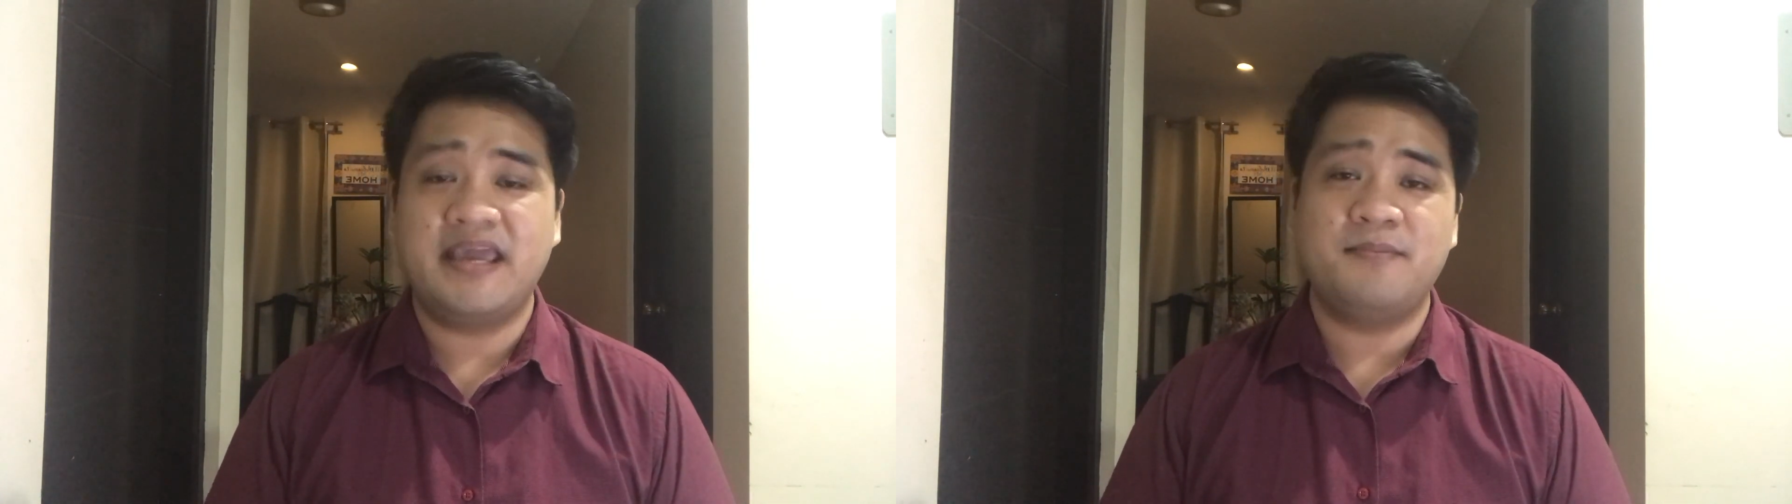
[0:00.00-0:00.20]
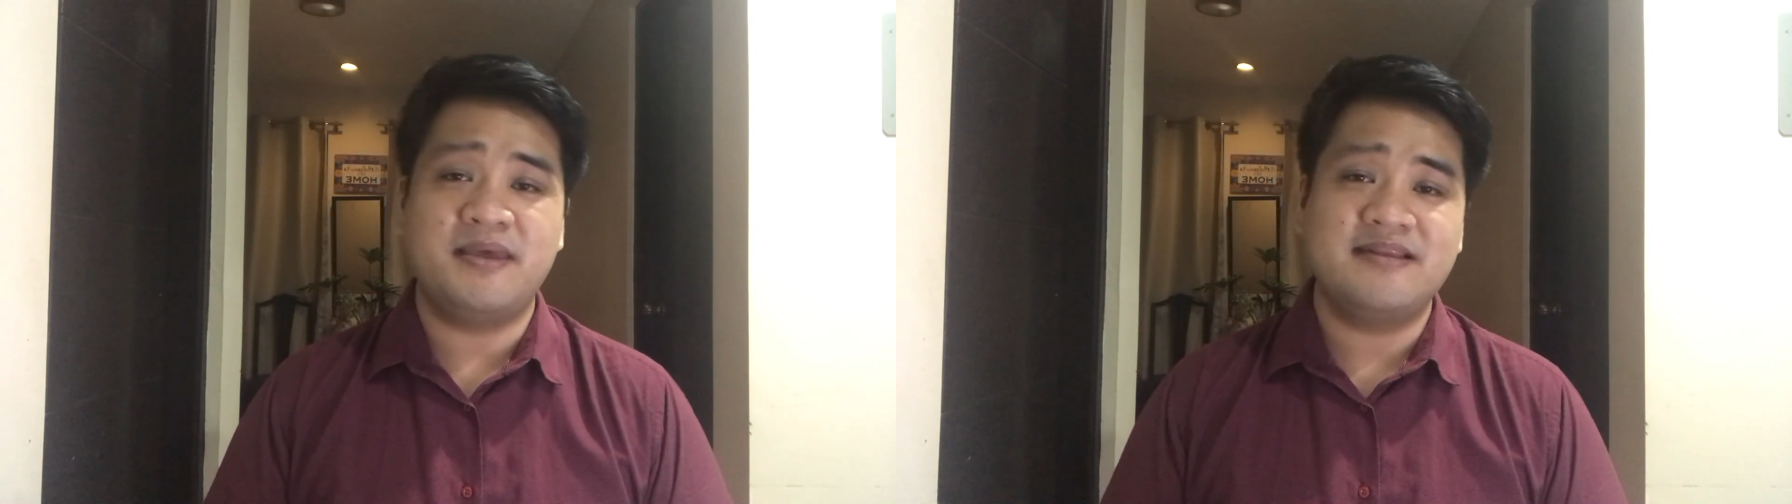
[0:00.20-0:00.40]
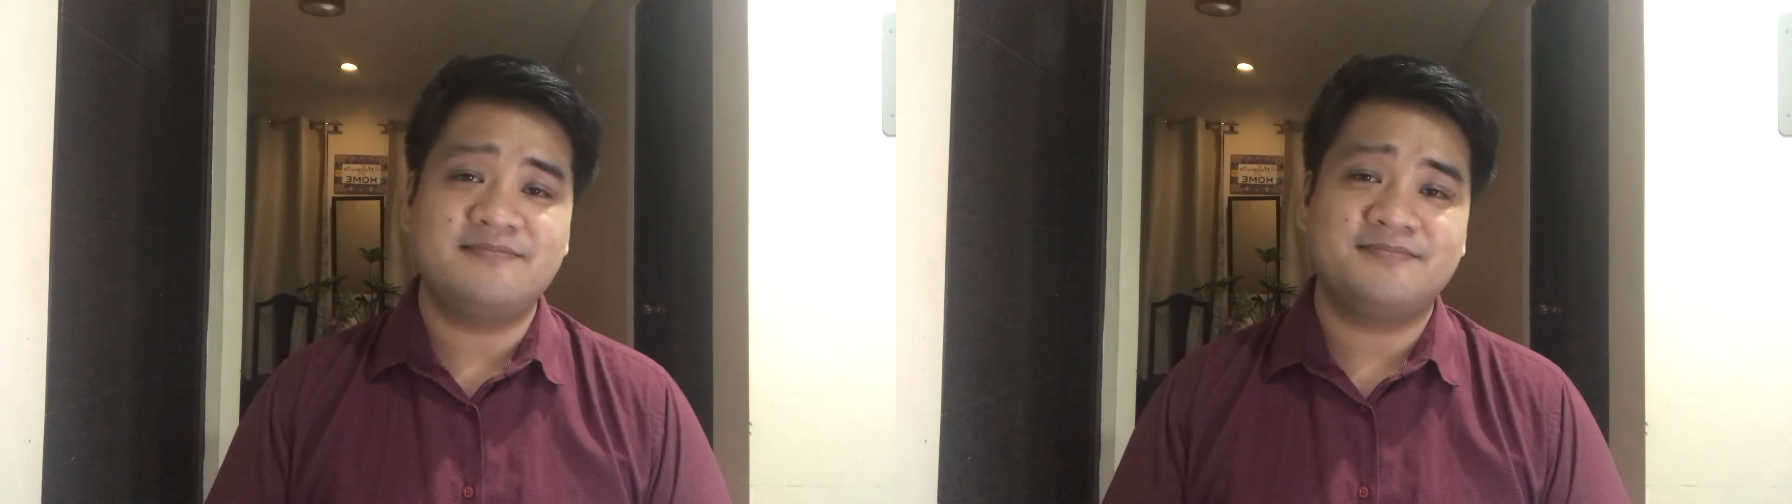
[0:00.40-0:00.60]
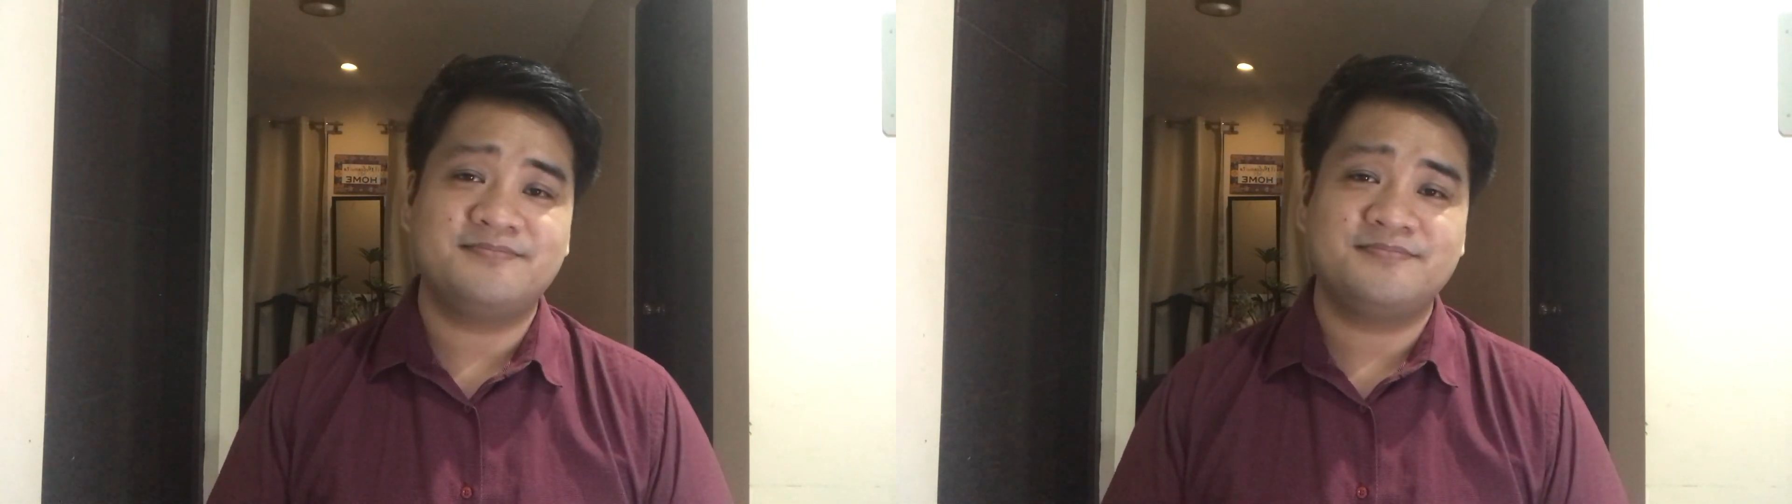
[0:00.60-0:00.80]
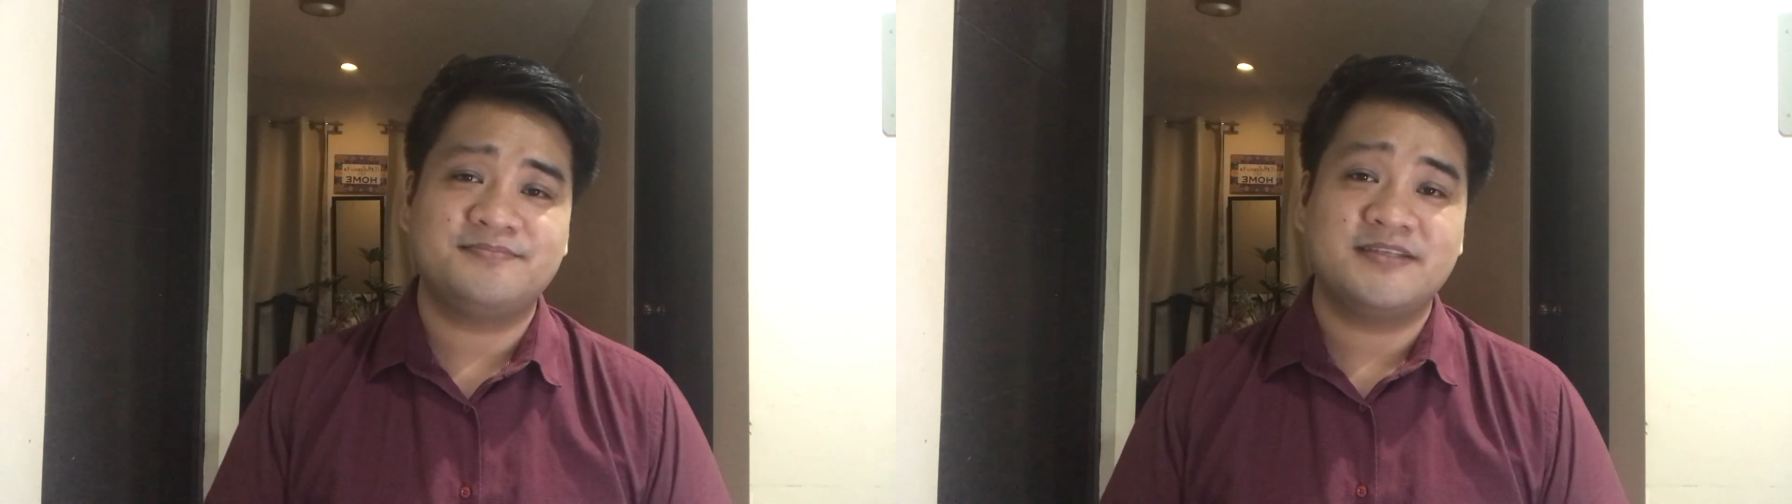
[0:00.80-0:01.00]
Amen.
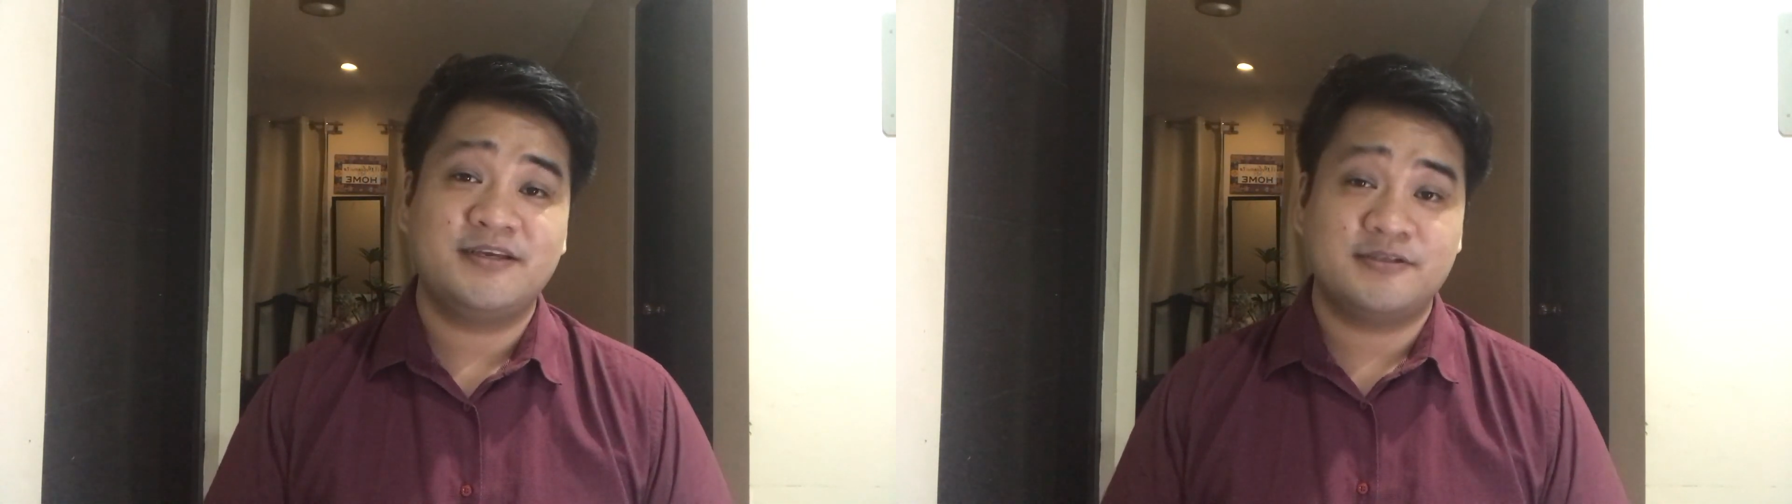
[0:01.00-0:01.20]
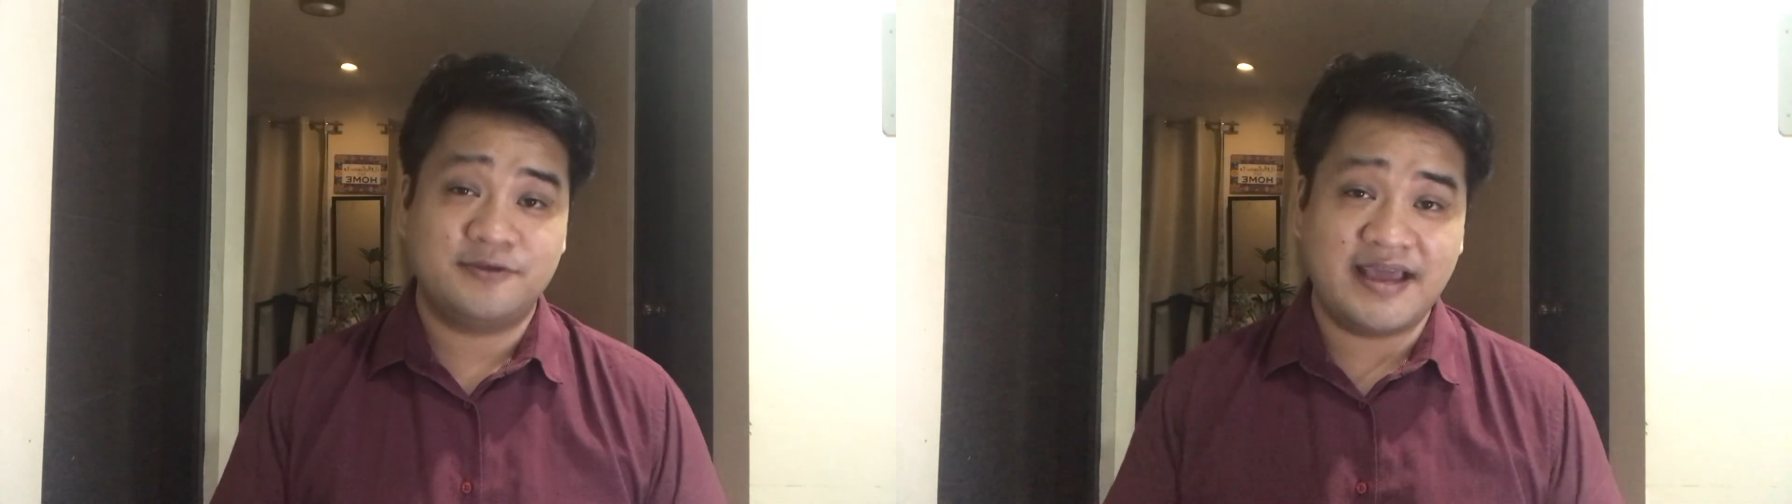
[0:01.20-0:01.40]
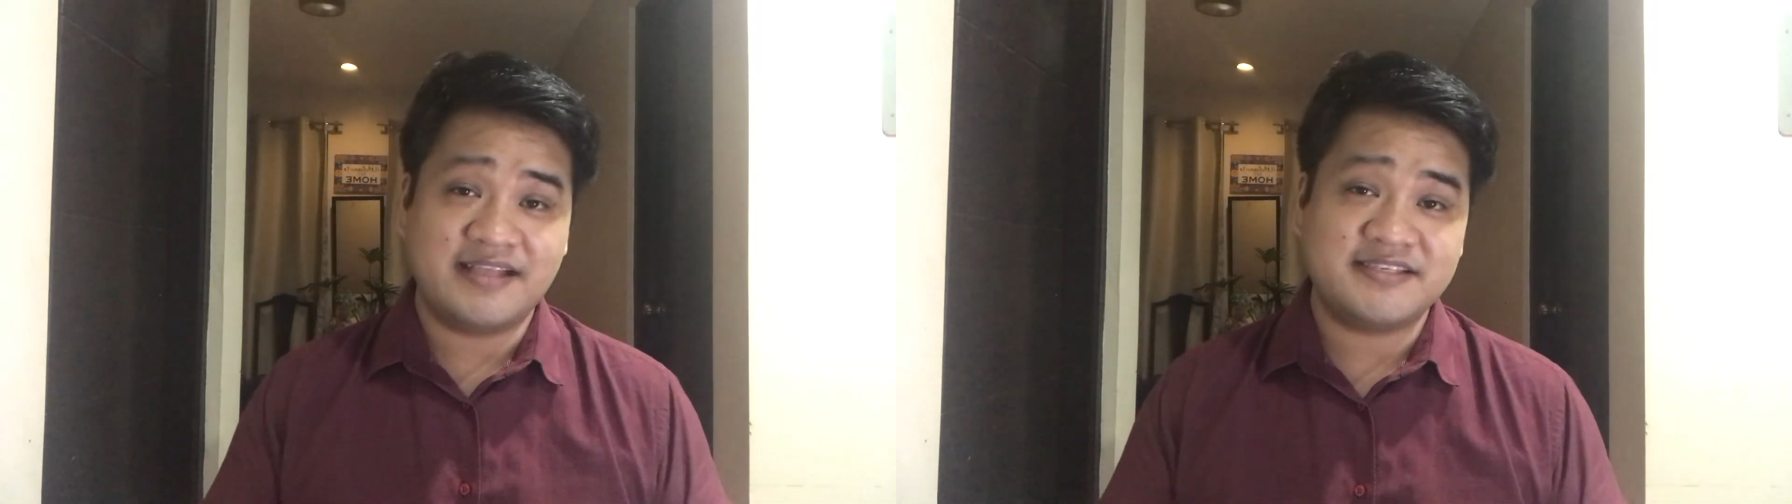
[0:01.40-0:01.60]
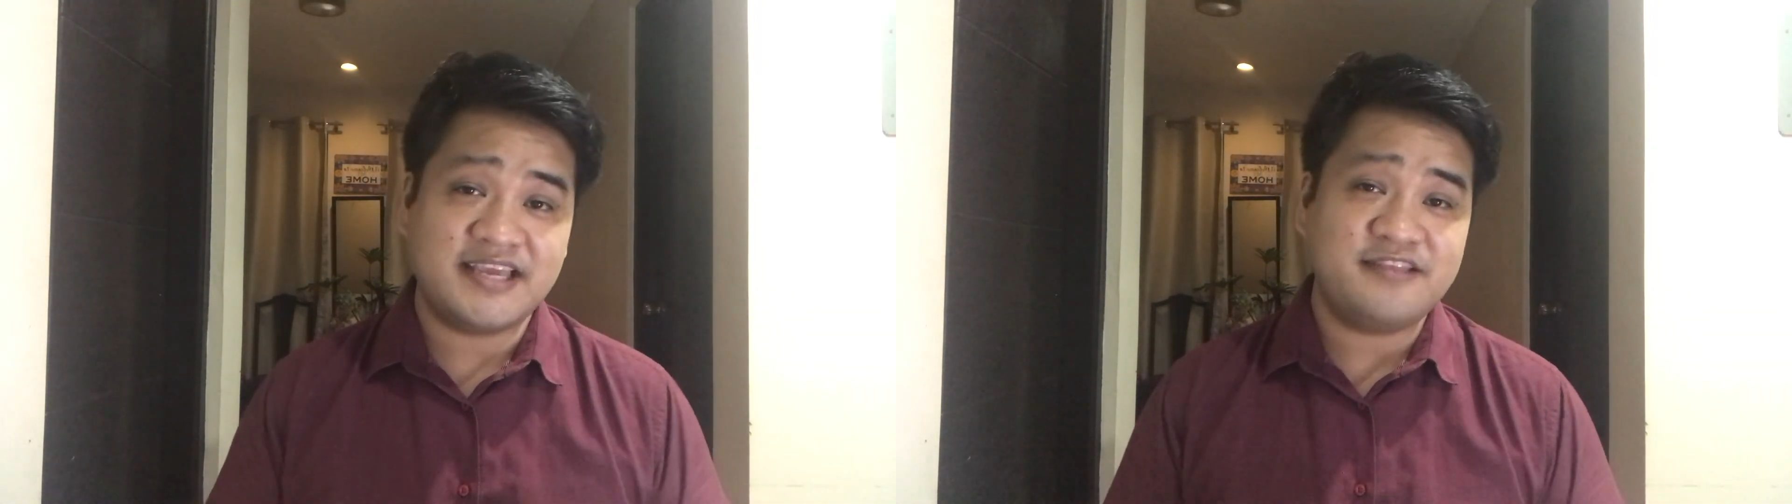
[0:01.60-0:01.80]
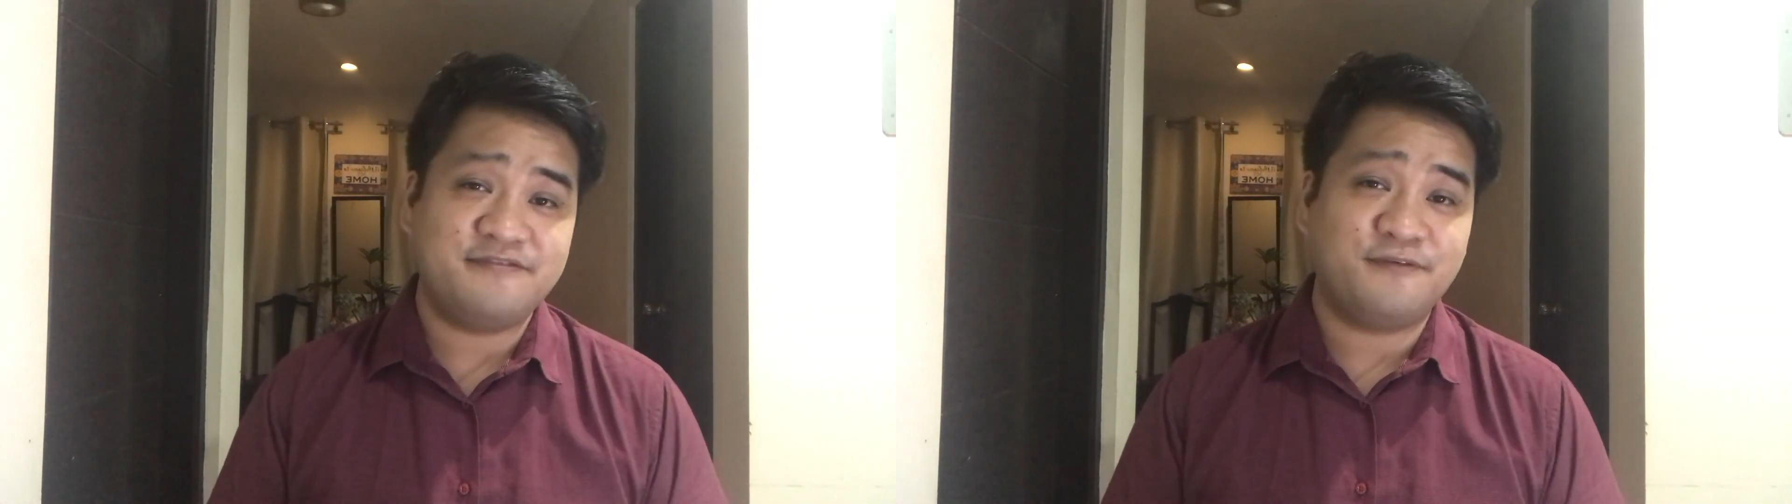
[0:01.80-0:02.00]
So
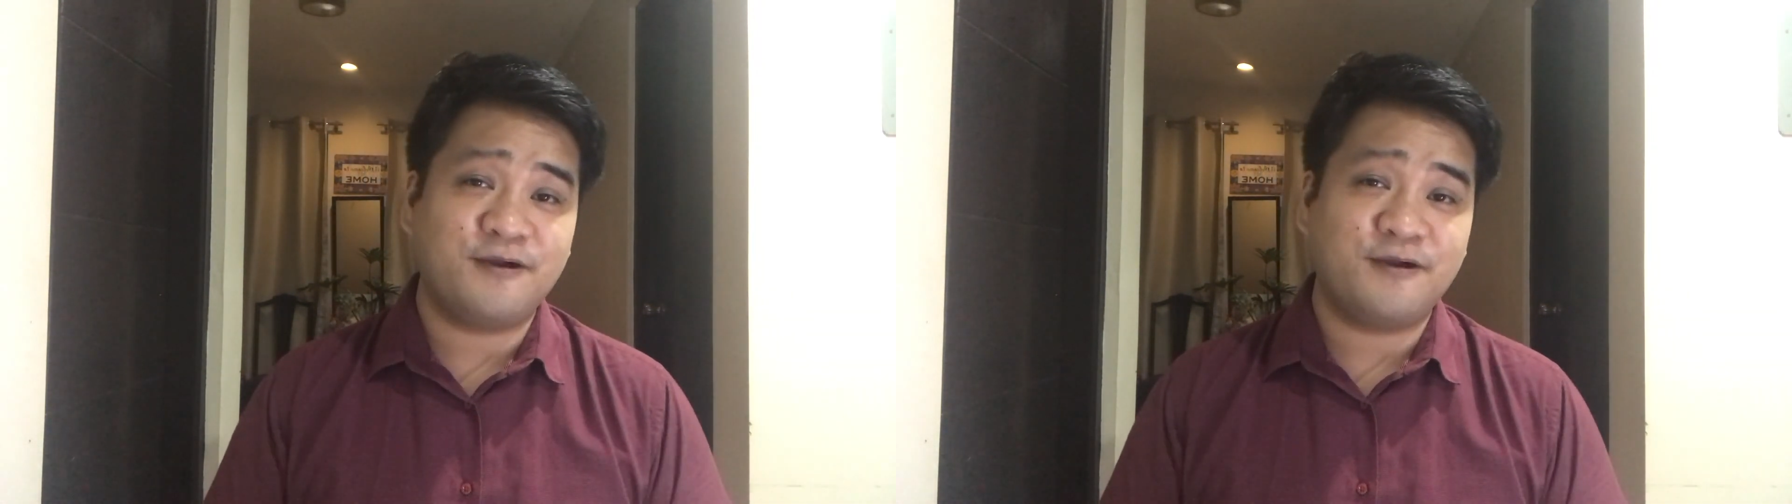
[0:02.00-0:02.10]
that's it